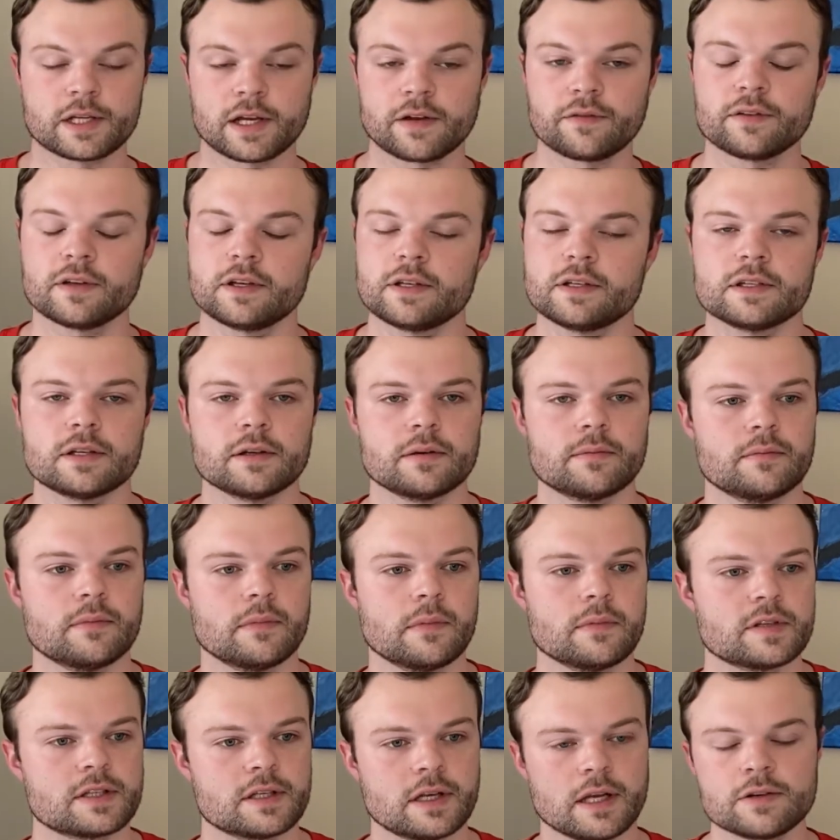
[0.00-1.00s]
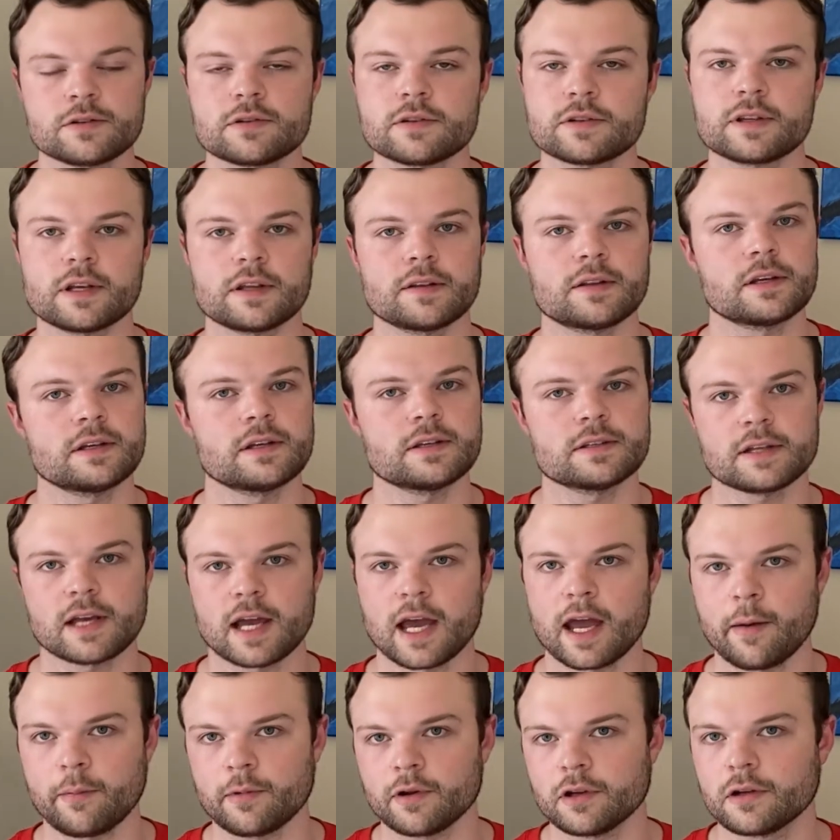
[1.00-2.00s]
definitely some interesting things that
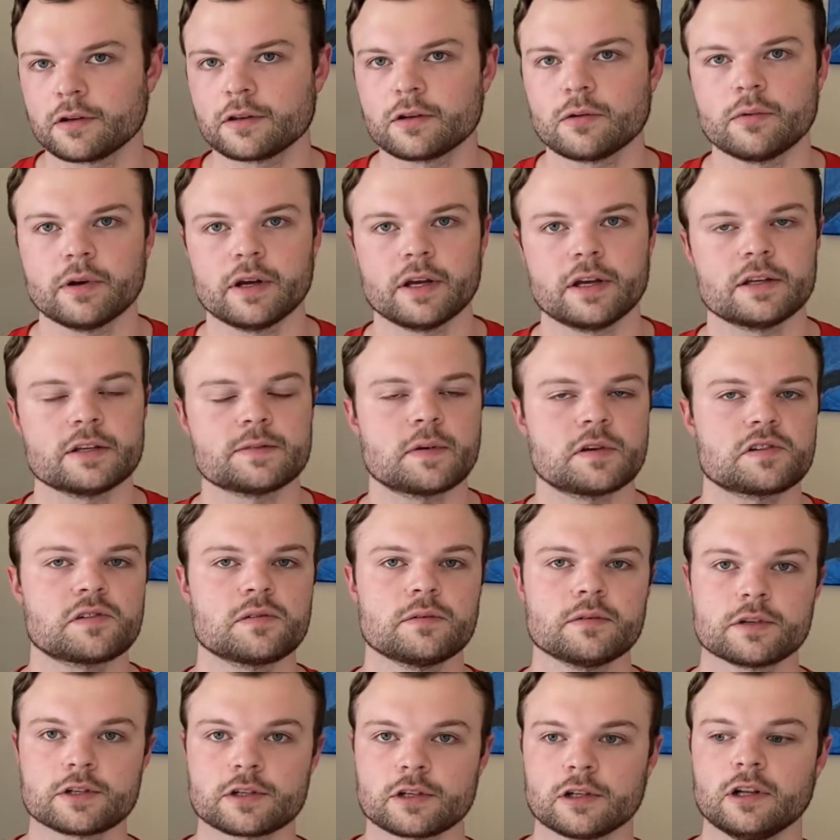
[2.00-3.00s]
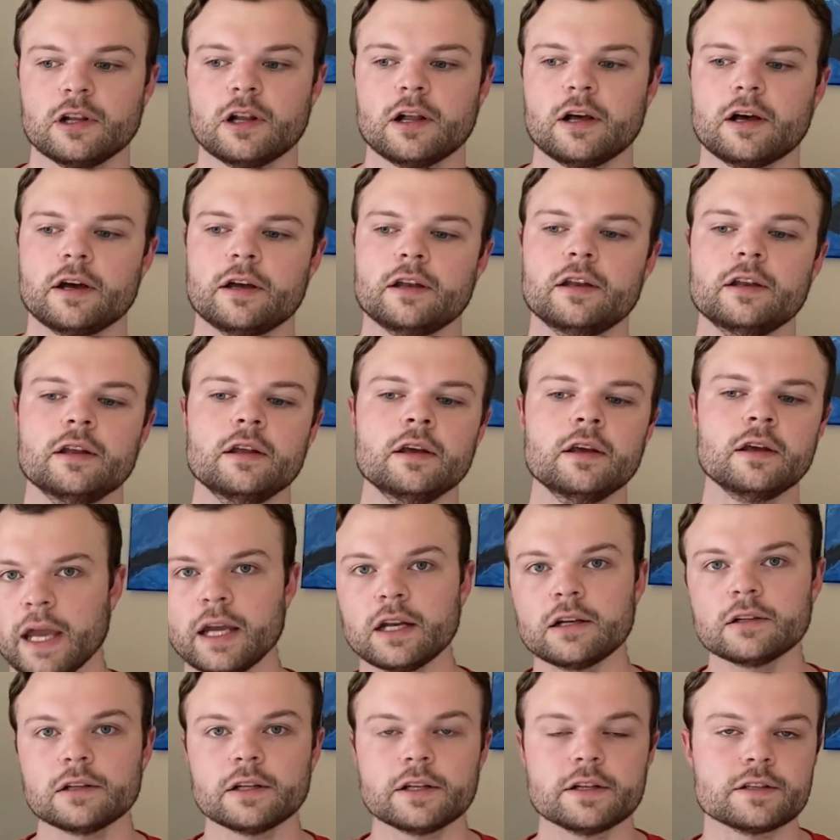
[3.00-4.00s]
happen along the way, especially with Shallan,
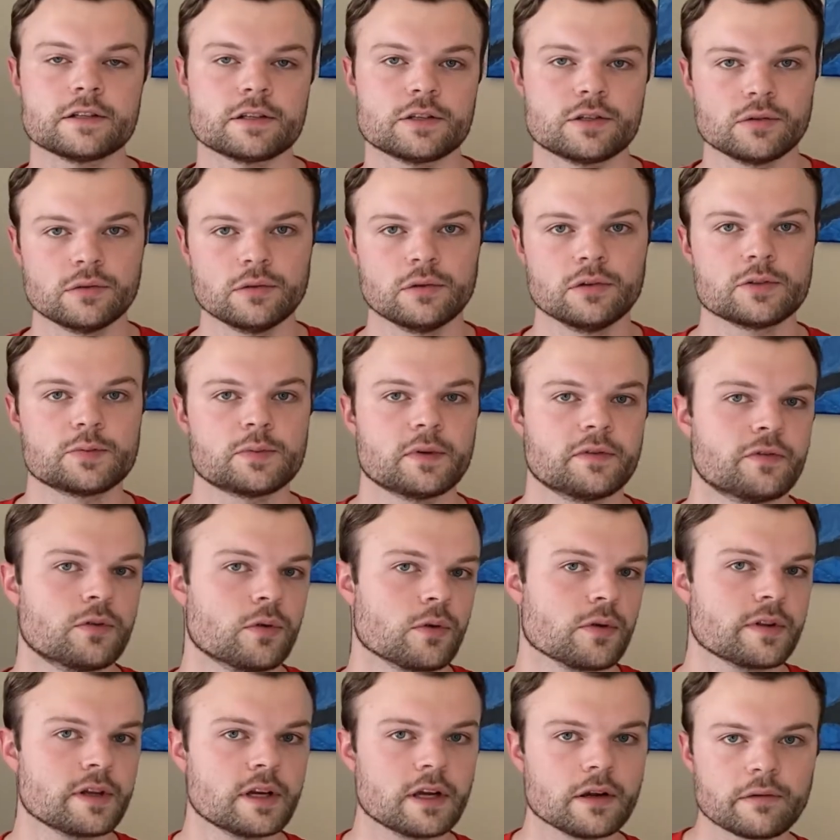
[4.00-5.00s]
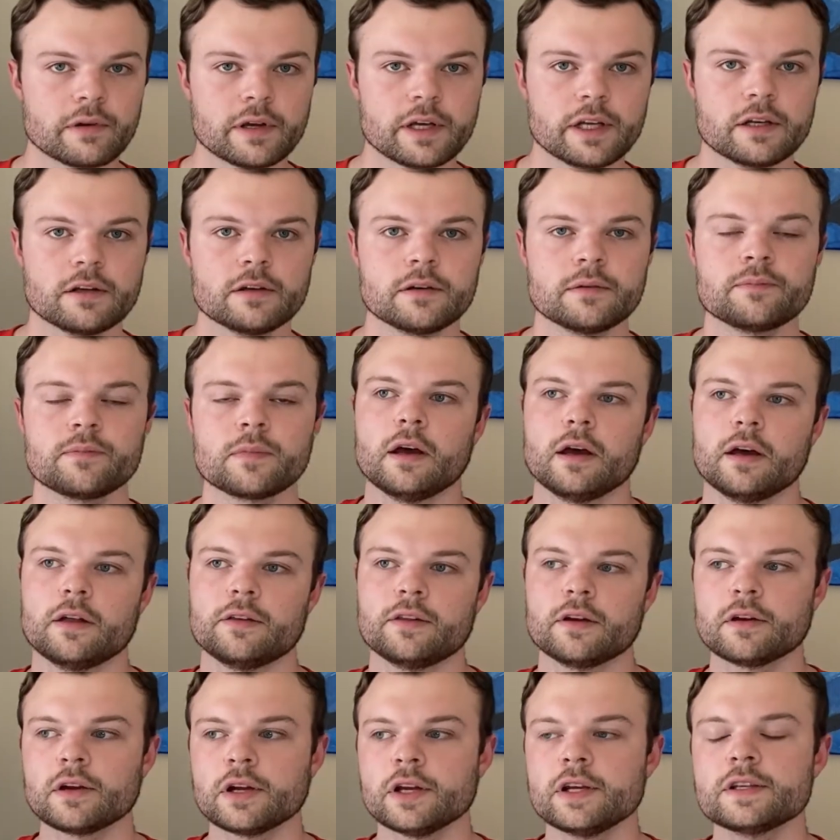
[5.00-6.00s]
Adolin's duels before the arena.
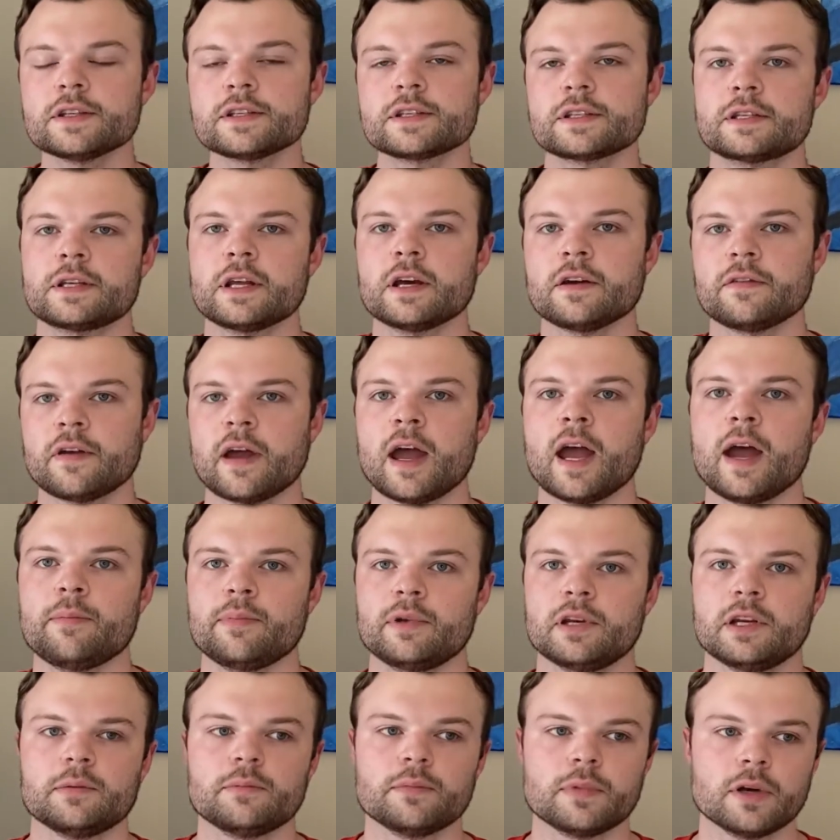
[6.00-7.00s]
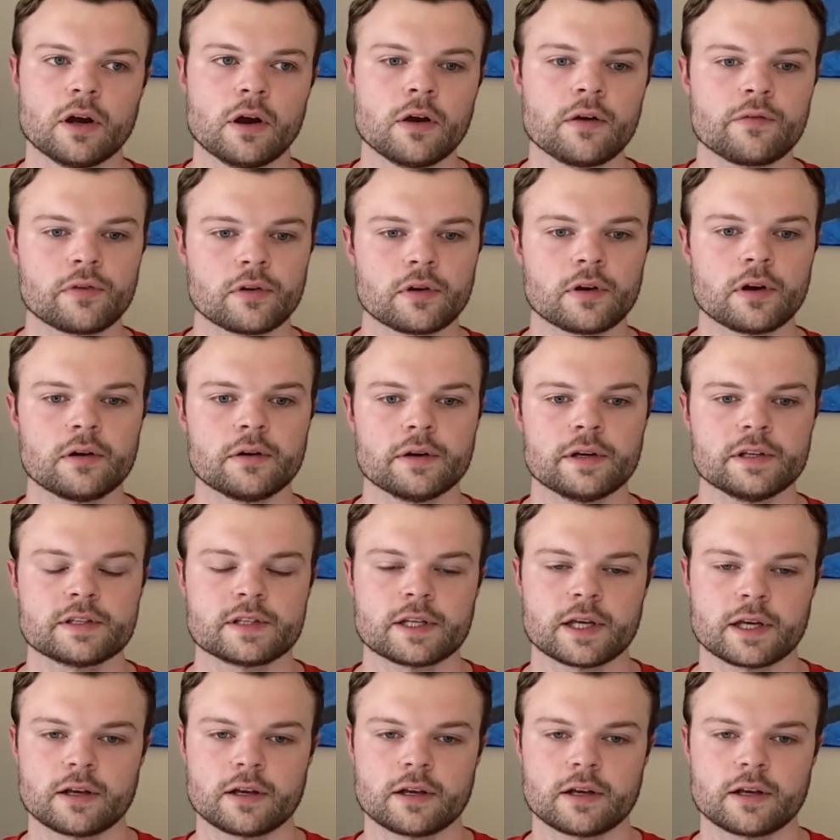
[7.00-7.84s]
There is stuff happening, but overall, it's